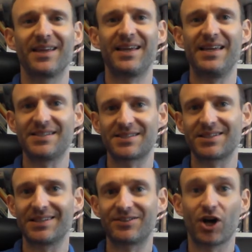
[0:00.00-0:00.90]

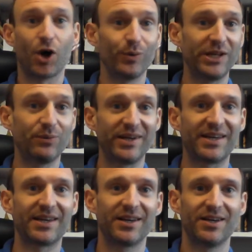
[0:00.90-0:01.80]
Easter, the Holy
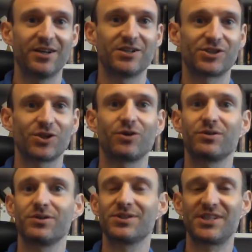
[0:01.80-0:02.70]
Week
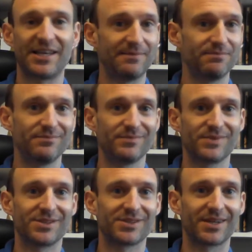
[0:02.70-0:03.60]
songs,
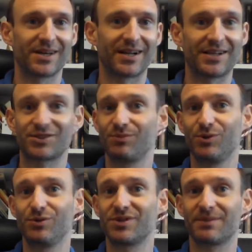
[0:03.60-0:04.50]
hymns, classical
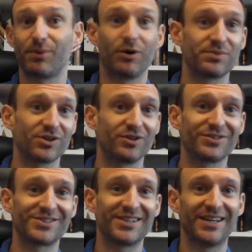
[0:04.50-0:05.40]
music, pop
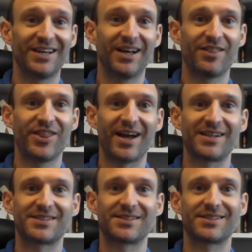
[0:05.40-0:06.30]
songs
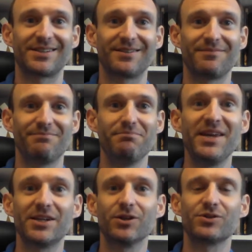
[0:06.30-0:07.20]
that
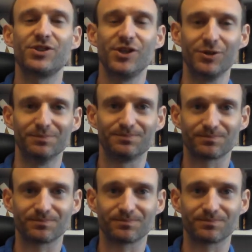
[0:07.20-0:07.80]
mean a lot to you?